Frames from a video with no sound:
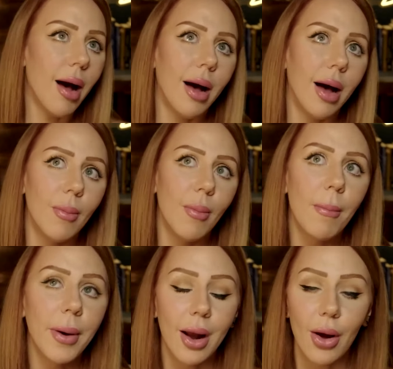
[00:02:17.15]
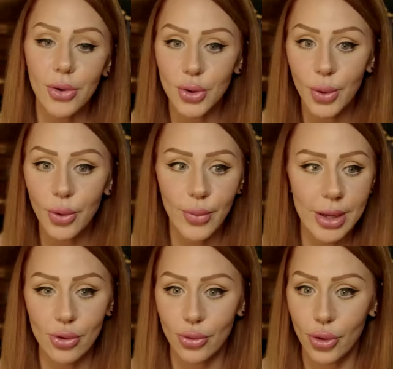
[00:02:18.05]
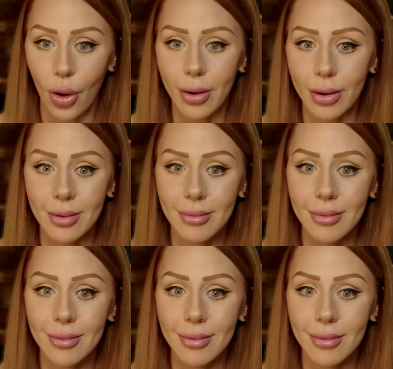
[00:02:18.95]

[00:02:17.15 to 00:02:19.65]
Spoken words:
but I also want to read your chart